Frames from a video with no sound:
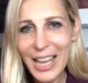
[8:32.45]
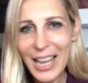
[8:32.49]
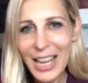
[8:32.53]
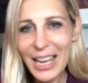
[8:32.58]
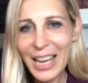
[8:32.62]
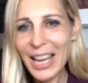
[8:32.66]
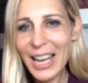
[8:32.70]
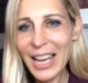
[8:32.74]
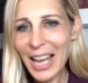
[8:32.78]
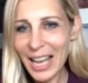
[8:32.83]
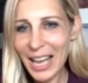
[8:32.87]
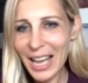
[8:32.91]

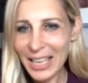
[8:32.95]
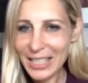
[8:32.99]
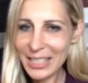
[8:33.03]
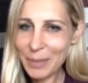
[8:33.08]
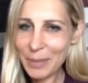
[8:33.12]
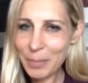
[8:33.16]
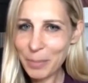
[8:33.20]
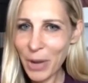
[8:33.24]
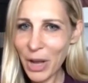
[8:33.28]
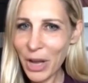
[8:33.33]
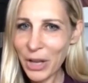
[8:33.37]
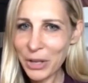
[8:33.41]
and I had
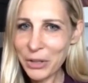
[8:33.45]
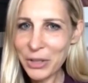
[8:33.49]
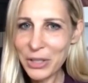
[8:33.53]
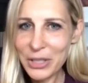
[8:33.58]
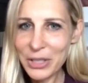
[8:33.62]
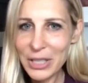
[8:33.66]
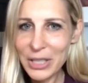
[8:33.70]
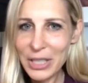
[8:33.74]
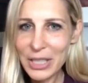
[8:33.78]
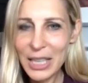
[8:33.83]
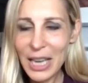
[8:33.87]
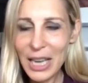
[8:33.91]
some
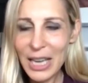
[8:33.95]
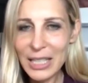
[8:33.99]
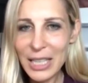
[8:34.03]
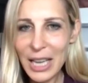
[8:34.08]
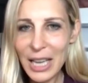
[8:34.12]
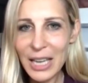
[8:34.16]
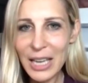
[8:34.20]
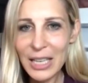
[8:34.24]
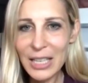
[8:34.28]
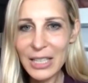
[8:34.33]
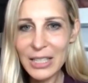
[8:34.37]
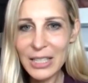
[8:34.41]
moderate success
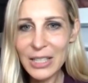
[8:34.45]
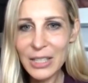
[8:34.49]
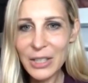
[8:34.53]
at it.